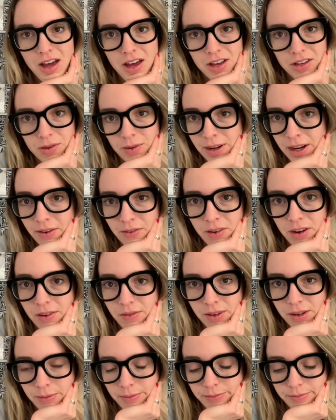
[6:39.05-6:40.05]
So I never
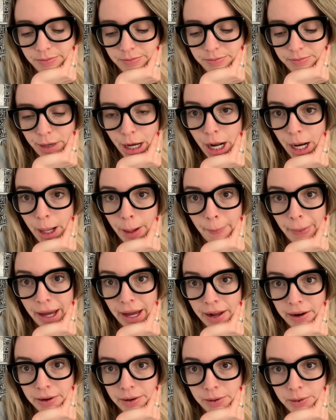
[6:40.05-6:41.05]
even bought a
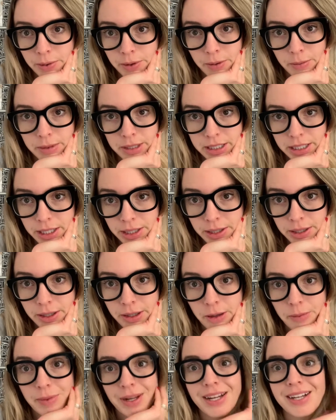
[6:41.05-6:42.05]
pattern or
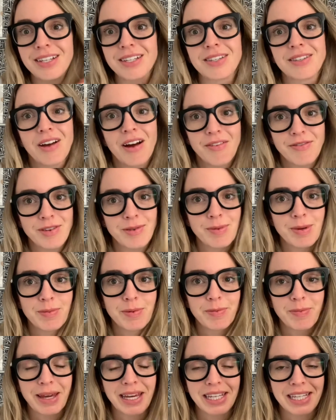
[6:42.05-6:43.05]
material, but I saw a few
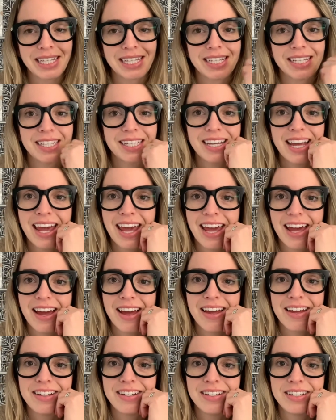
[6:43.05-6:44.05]
people make this,
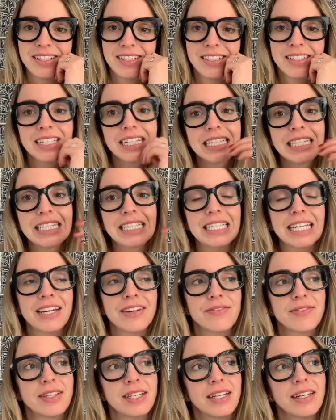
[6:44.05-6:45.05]
and since
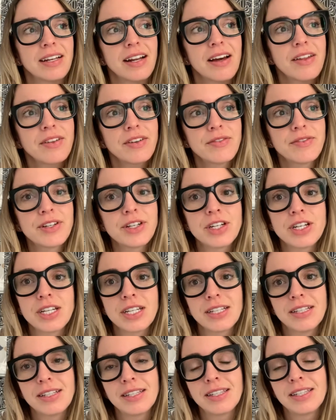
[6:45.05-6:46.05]
I've seen other
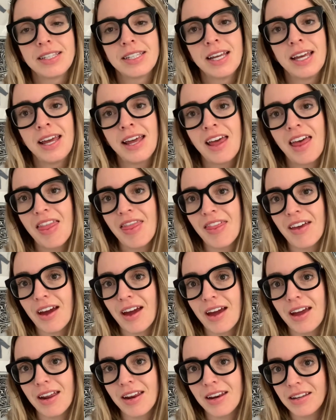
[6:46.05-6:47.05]
versions
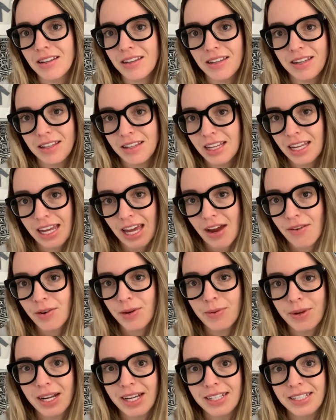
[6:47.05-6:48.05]
that, like
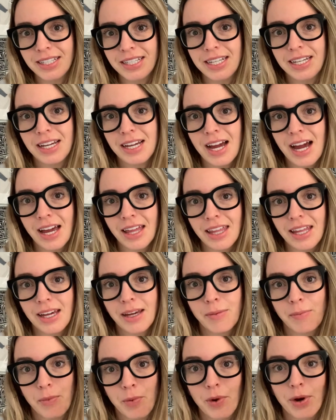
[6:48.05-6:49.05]
everyone I see, I
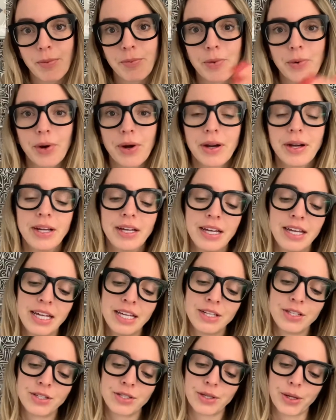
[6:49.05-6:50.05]
like more and more.
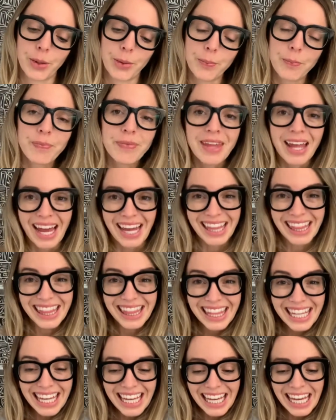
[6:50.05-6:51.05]
So I
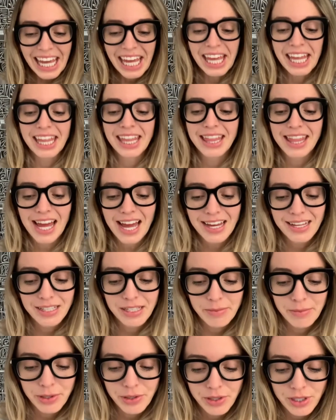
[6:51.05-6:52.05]
think that is the
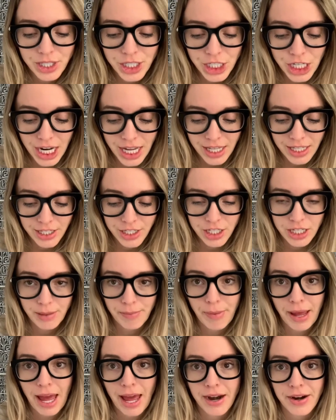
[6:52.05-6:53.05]
most
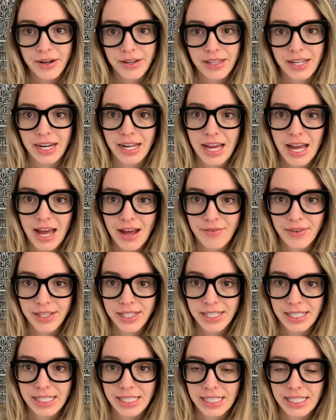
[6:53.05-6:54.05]
challenging pattern that I have on
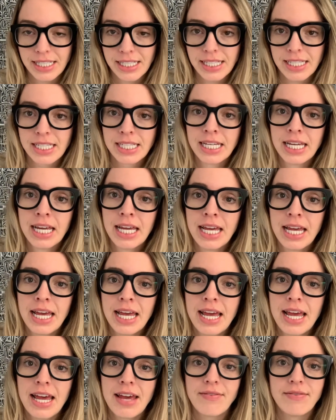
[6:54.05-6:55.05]
this list.
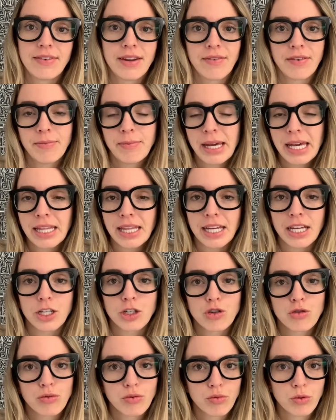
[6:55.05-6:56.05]
Never made like
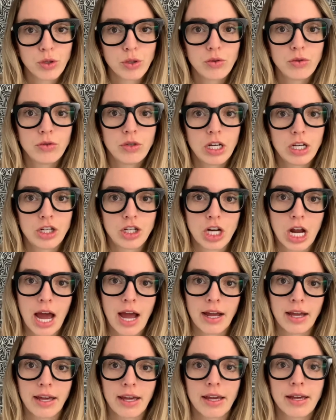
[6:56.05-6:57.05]
a true
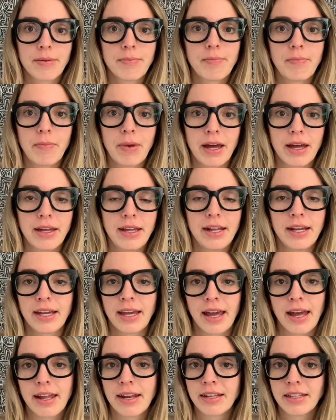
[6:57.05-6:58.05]
jacket, but
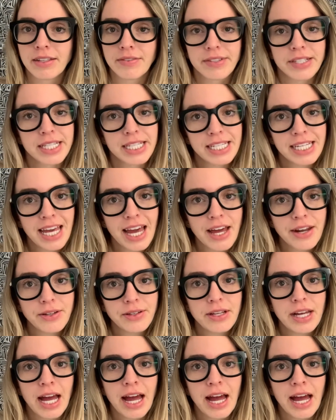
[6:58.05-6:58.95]
again, I live in Seattle.